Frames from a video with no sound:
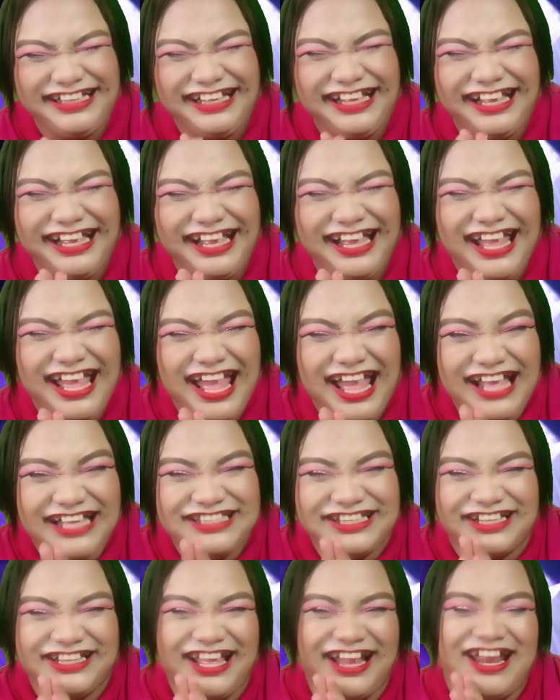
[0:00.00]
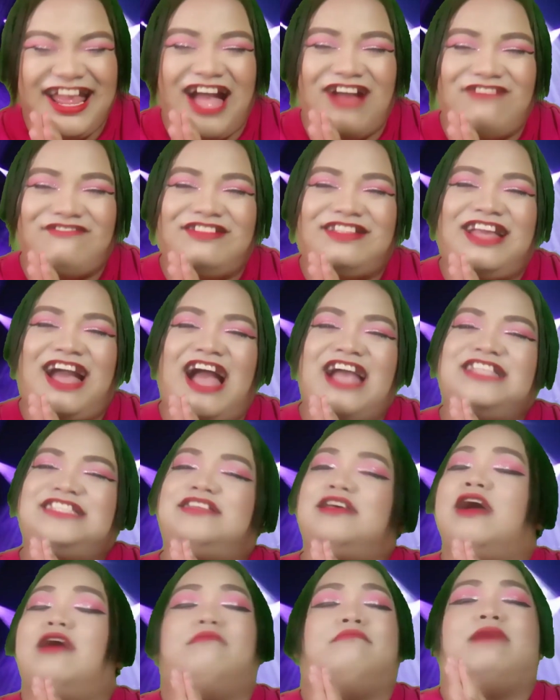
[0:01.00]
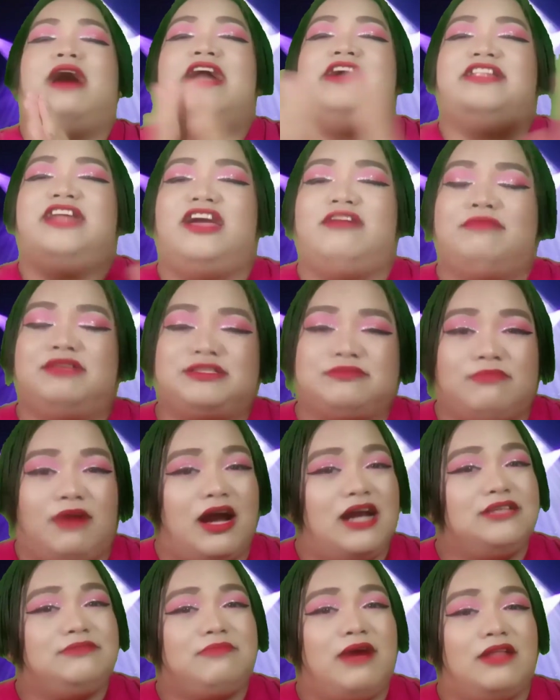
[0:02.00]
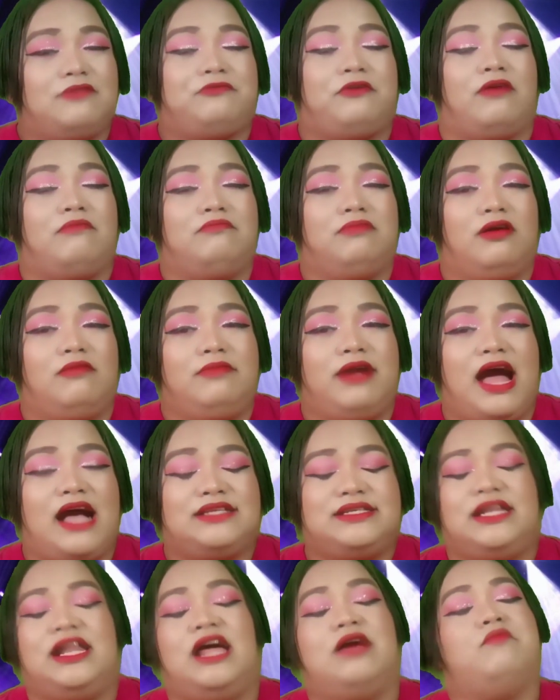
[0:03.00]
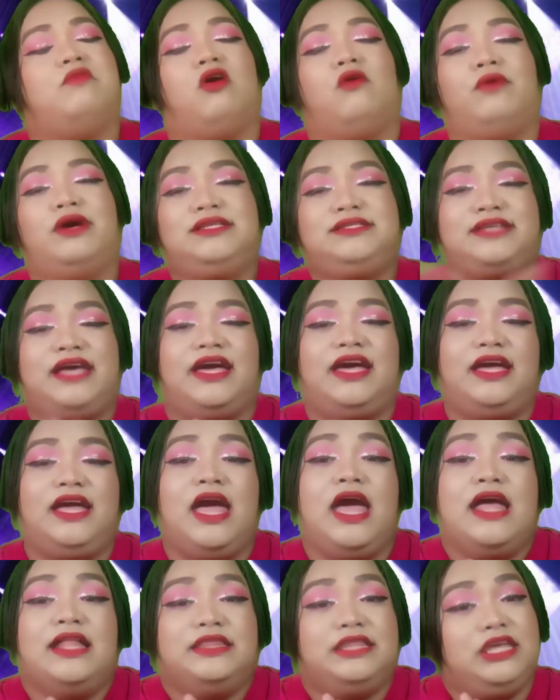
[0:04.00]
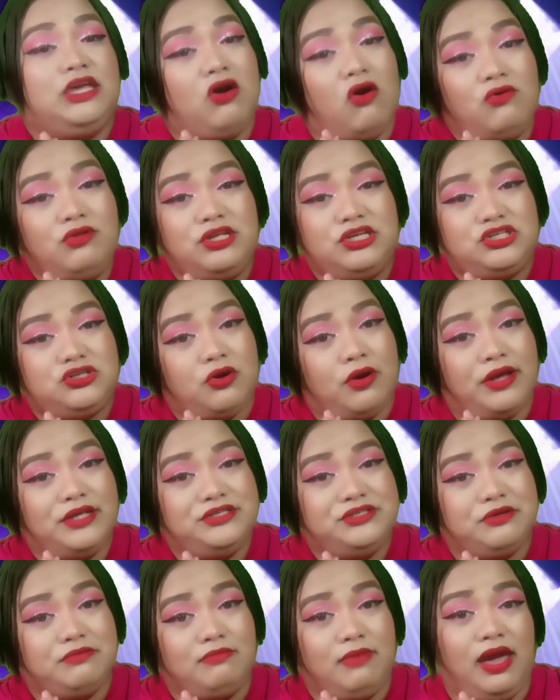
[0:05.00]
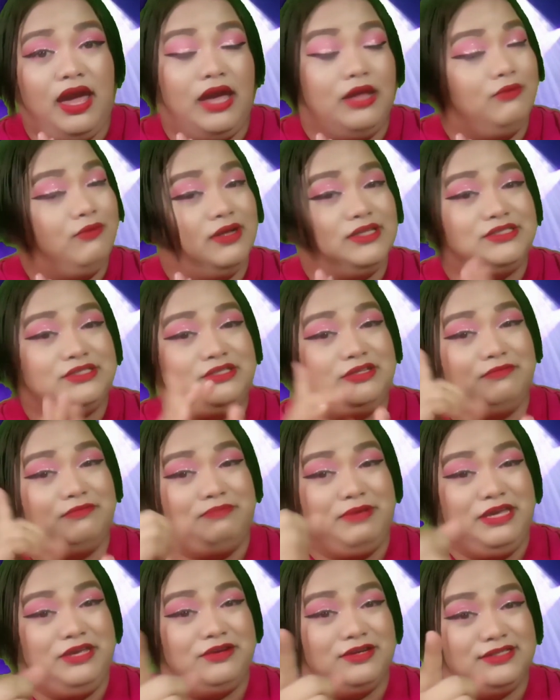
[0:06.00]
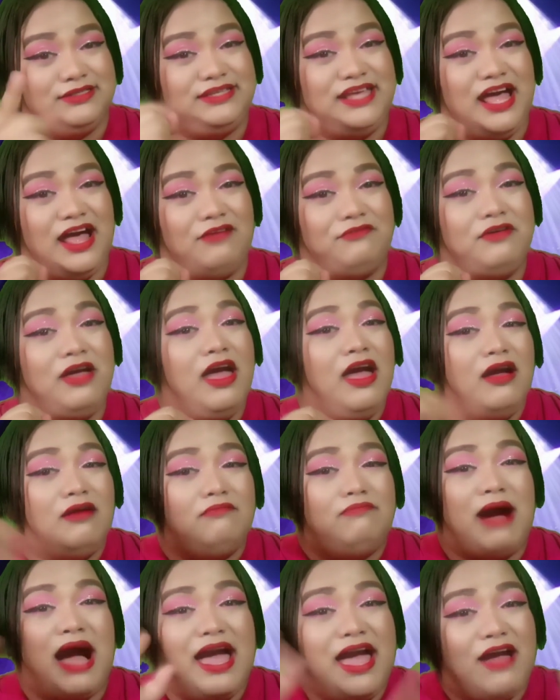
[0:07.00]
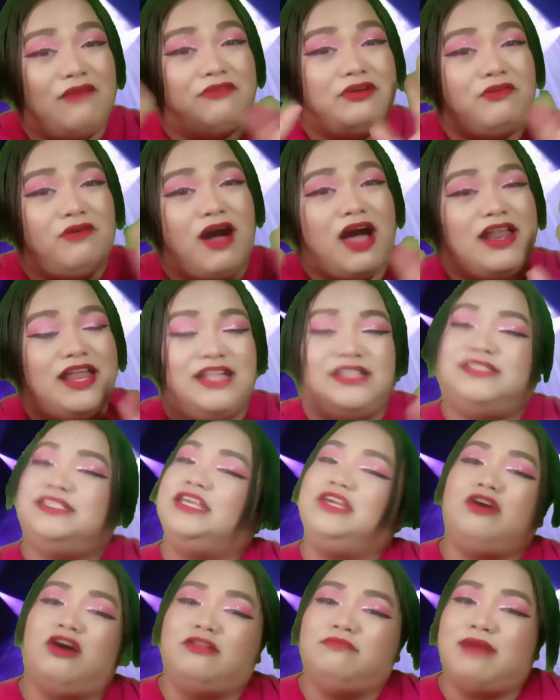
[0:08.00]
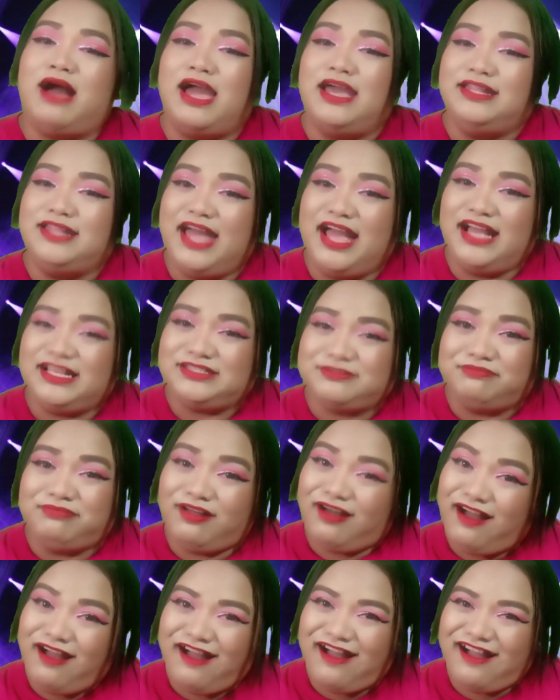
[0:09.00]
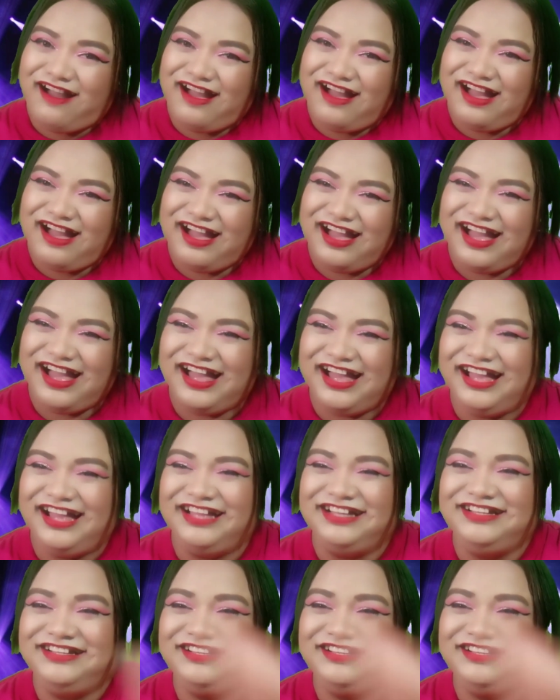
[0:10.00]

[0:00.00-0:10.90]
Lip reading: So there you have it, guys. My name is Mars Matt from Boom Reacts, and I'm always saying the only choice you made was to be yourself. Bye, everyone, and see you on my next vlog.